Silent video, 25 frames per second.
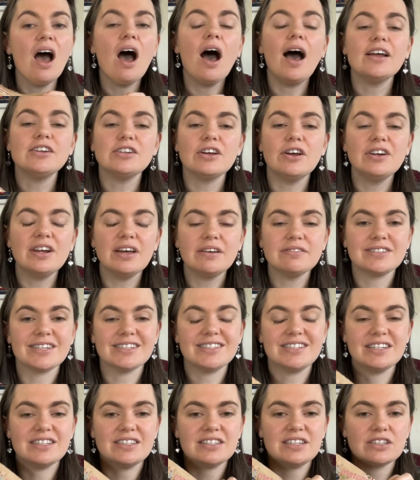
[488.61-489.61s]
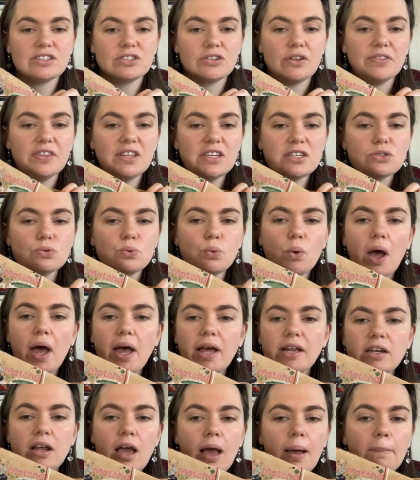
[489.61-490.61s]
I don't have statistics on this
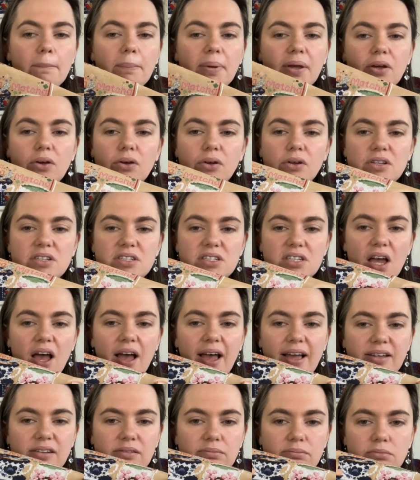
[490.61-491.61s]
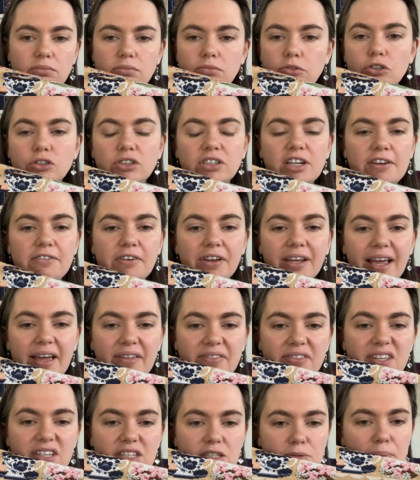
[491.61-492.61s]
one because I could never
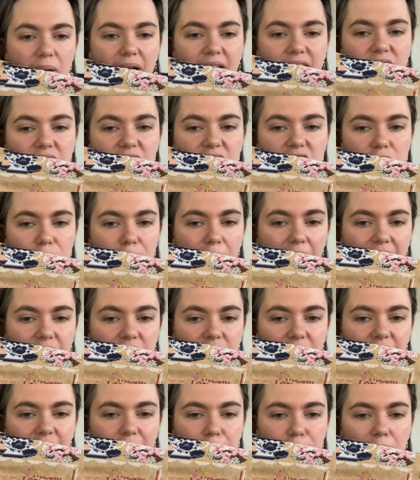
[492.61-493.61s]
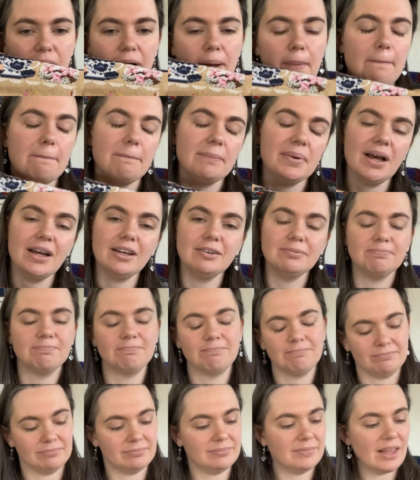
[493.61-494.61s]
get this pattern into Pattern Keeper, but
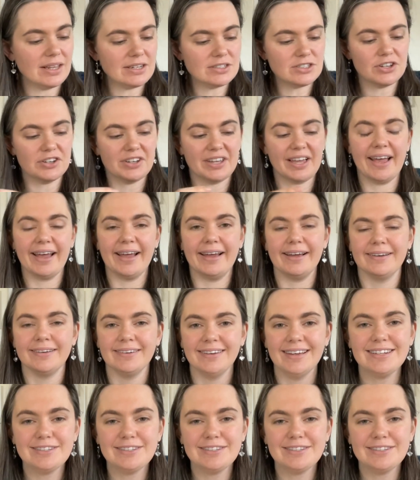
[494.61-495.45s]
that's okay.